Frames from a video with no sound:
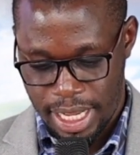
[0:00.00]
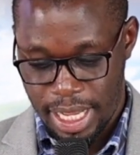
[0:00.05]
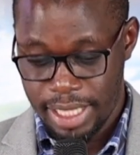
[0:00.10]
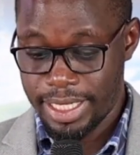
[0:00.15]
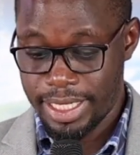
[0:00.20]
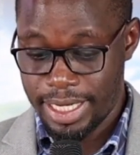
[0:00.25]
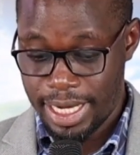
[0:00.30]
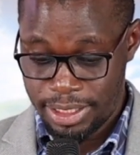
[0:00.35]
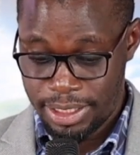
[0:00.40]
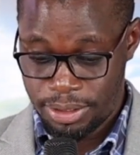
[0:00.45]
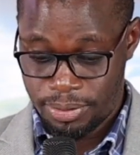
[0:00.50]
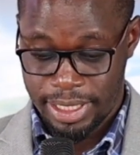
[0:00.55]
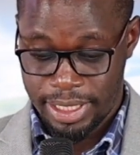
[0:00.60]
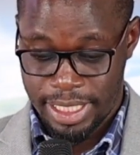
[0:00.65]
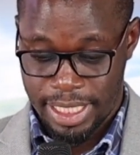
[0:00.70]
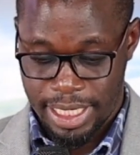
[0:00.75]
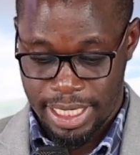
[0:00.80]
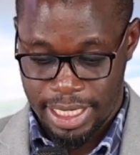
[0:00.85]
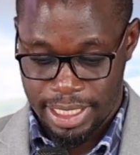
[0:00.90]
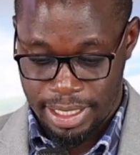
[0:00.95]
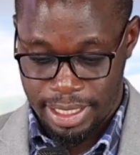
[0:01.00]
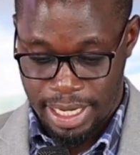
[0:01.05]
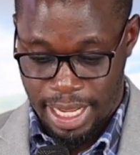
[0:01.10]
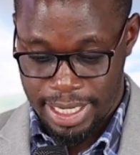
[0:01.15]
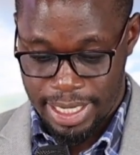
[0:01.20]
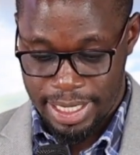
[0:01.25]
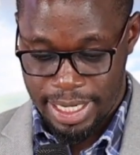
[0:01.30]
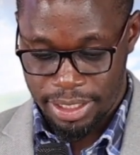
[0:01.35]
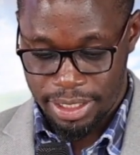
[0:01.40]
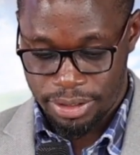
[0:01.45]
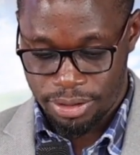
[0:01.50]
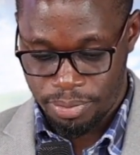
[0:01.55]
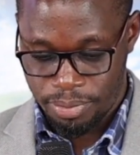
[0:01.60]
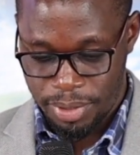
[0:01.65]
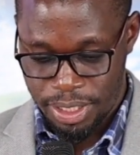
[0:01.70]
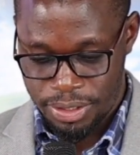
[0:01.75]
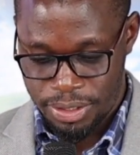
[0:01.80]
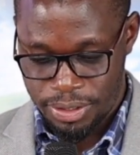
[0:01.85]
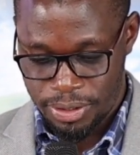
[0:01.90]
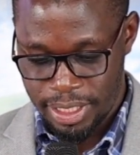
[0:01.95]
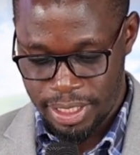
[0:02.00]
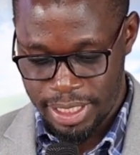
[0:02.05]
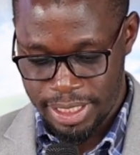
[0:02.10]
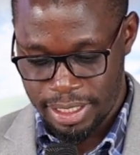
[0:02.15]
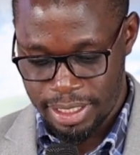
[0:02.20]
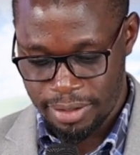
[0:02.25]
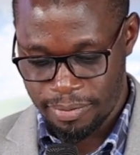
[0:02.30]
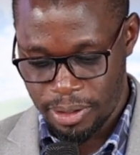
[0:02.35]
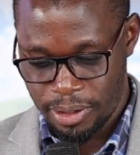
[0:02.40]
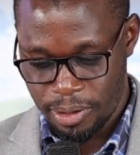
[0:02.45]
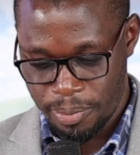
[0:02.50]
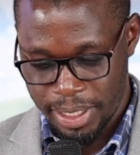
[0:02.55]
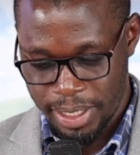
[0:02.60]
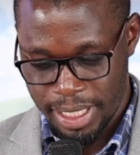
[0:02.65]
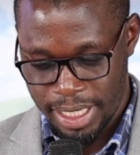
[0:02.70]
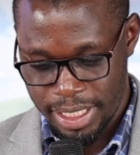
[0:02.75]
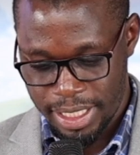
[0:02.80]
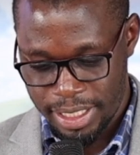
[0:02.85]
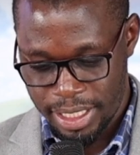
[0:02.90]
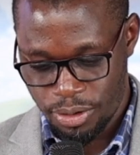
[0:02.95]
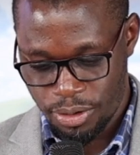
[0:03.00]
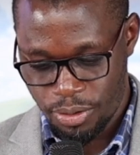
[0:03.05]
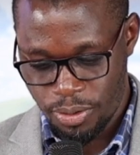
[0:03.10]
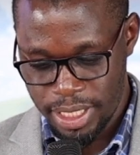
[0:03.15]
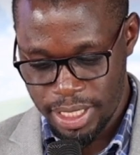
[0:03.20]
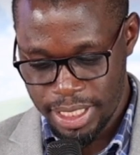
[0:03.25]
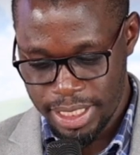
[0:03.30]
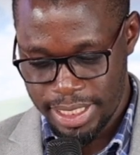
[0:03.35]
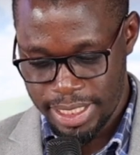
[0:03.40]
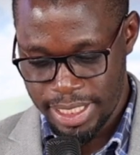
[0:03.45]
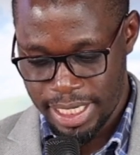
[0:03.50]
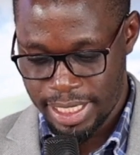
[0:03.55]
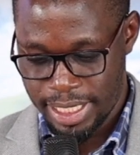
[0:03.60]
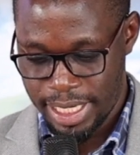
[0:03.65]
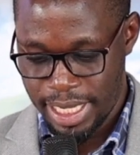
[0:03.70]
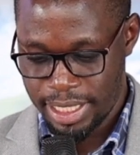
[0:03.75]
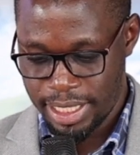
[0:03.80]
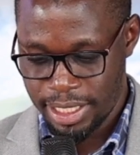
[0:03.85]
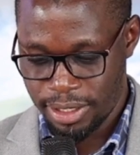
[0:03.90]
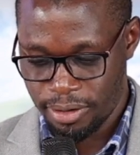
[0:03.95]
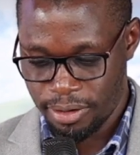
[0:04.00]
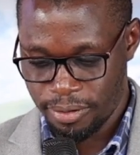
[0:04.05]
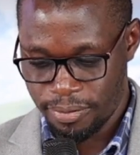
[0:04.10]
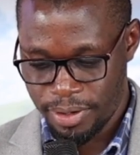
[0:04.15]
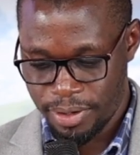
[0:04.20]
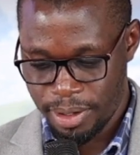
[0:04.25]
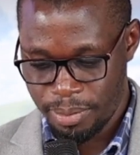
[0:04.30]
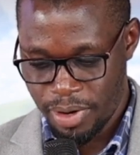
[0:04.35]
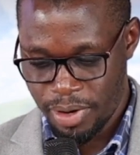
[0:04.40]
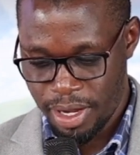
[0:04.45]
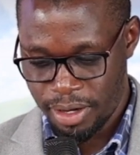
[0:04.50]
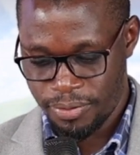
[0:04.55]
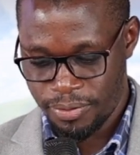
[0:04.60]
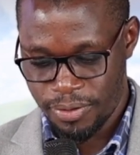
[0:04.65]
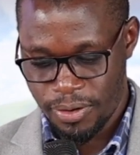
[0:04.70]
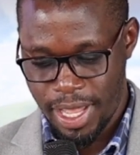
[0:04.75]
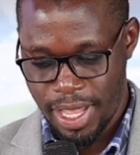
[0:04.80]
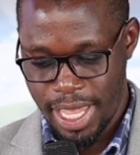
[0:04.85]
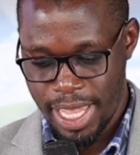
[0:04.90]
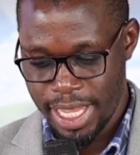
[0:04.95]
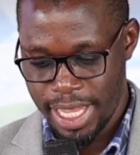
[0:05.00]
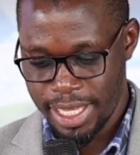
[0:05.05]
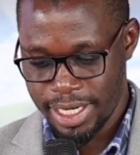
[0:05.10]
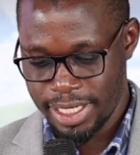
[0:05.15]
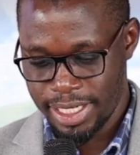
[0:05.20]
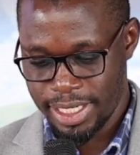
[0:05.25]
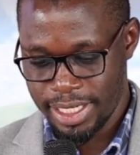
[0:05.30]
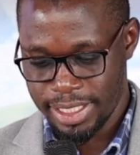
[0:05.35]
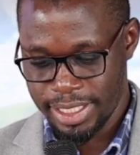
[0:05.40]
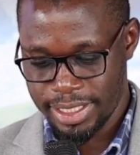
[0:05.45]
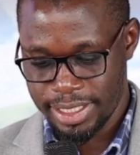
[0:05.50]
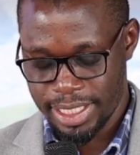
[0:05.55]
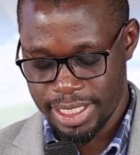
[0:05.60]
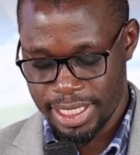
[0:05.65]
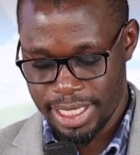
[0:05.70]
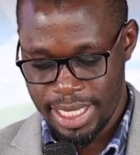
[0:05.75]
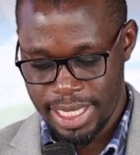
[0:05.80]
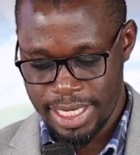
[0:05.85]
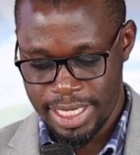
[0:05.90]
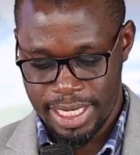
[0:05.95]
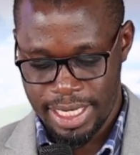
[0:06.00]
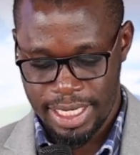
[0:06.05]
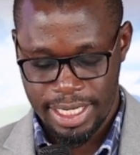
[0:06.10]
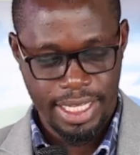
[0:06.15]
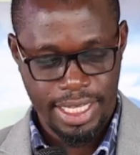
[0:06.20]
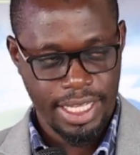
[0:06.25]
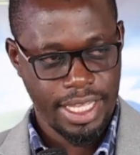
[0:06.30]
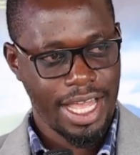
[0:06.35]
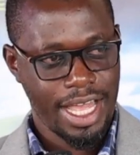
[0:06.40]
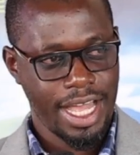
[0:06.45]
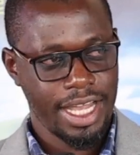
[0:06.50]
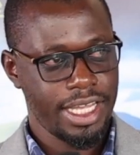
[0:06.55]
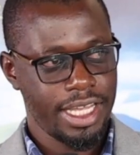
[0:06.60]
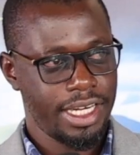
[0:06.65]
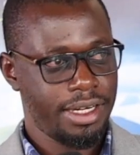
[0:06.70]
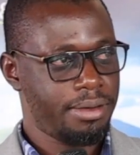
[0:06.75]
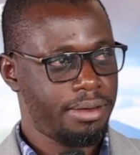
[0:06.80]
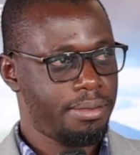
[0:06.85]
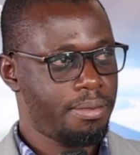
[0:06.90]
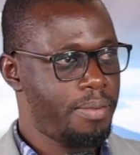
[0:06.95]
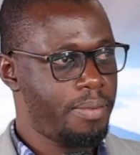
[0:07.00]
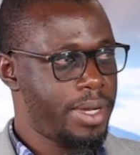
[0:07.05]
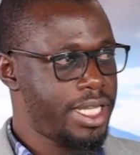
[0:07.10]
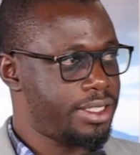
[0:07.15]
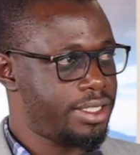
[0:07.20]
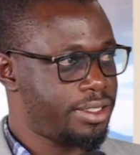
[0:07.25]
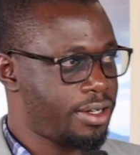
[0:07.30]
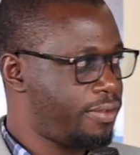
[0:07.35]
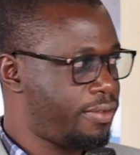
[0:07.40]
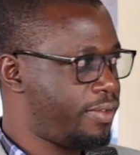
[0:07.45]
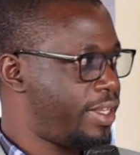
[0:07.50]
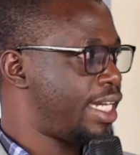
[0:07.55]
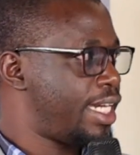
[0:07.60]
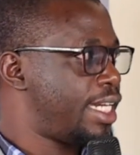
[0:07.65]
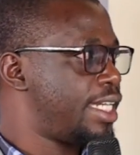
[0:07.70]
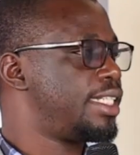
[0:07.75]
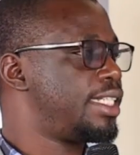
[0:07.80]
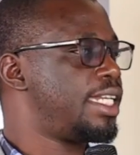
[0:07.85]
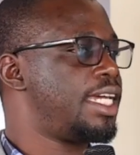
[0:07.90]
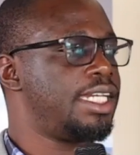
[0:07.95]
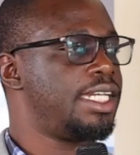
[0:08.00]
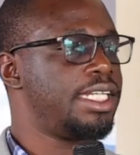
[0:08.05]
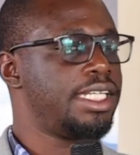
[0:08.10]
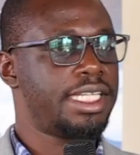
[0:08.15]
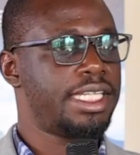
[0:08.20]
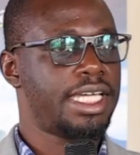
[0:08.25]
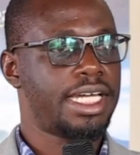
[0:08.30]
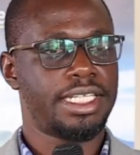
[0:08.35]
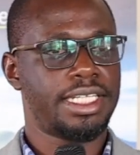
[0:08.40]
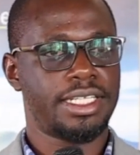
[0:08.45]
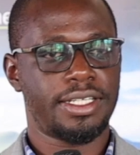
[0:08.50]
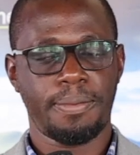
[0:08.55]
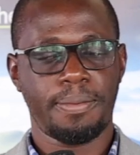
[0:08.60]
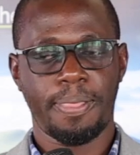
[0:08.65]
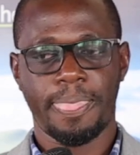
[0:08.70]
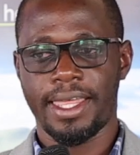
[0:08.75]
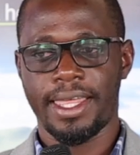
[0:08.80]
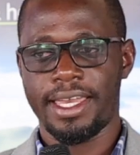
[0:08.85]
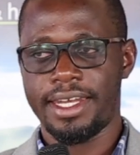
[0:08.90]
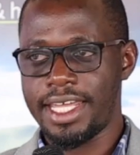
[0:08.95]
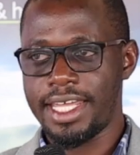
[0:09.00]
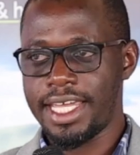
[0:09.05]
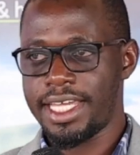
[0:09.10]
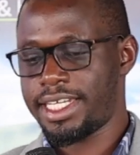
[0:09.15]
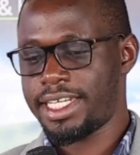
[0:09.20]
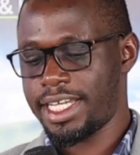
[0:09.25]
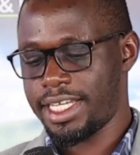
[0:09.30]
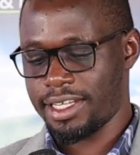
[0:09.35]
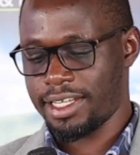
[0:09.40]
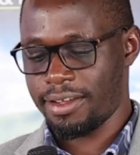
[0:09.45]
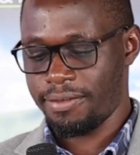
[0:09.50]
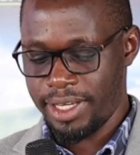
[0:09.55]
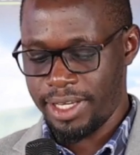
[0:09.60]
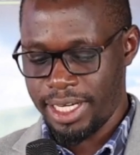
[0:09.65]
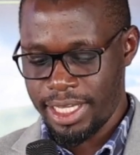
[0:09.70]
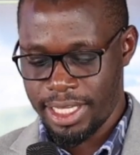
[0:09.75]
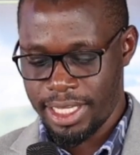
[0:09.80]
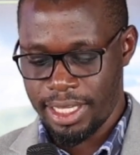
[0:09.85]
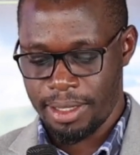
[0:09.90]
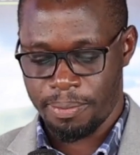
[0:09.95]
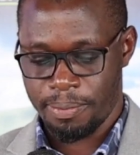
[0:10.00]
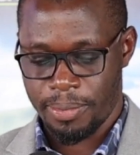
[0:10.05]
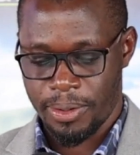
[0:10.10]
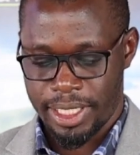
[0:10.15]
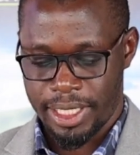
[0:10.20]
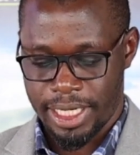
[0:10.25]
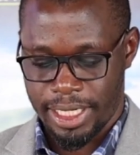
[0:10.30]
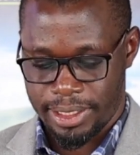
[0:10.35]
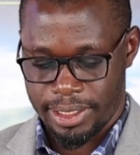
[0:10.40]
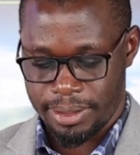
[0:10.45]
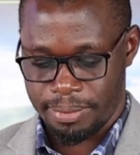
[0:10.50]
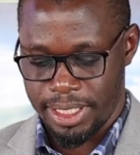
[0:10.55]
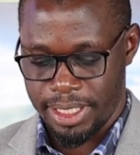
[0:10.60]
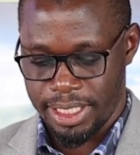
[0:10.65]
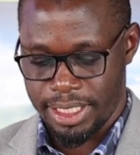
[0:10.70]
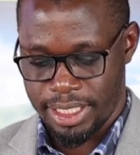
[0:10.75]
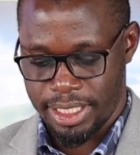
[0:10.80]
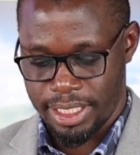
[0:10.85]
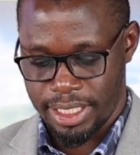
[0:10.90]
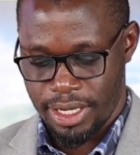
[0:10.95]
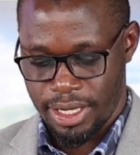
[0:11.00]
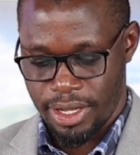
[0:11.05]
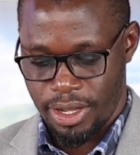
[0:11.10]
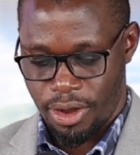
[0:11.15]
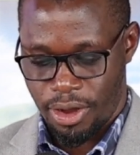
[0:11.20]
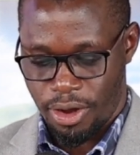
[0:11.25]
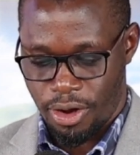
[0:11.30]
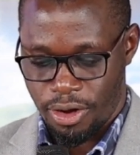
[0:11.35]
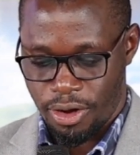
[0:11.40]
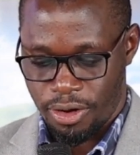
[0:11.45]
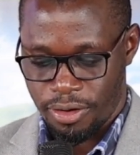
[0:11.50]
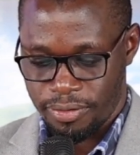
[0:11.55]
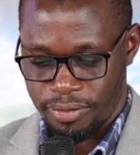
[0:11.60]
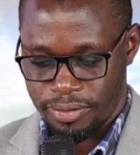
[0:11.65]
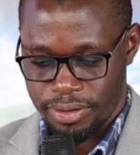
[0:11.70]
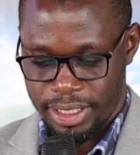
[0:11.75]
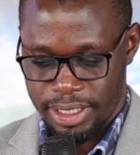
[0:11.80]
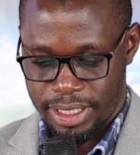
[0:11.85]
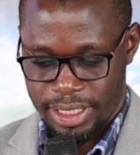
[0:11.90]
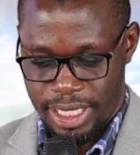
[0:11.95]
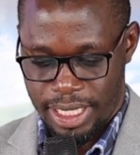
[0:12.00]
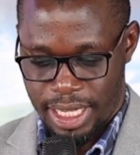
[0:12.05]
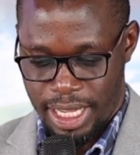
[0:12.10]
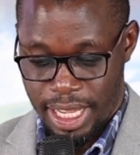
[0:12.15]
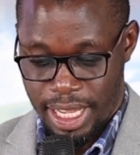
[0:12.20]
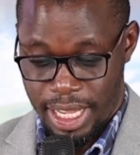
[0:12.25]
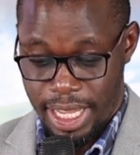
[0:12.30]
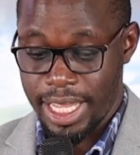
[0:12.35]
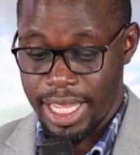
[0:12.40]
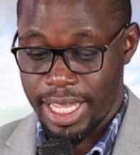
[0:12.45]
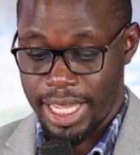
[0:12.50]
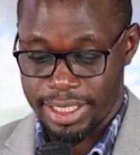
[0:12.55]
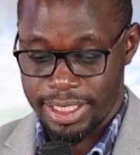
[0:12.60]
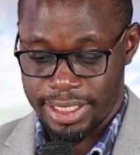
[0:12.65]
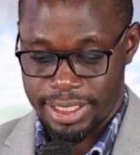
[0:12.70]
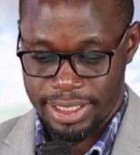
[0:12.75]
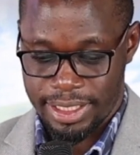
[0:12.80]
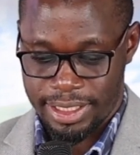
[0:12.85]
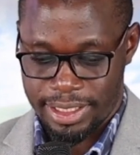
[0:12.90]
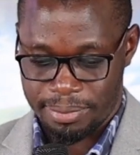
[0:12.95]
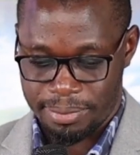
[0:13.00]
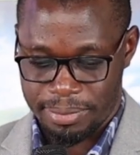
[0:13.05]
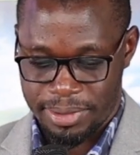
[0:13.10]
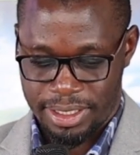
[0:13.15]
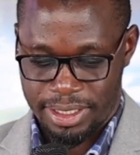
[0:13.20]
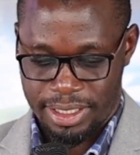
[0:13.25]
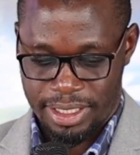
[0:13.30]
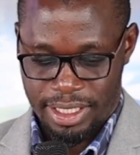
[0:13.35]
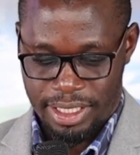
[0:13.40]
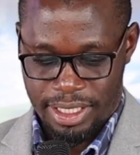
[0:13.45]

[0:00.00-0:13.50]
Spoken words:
The last one that I'd like to mention is developing a data quality and ethical framework for AI readiness in Kenya, again, based off the understanding that data is a very key important bit of AI systems.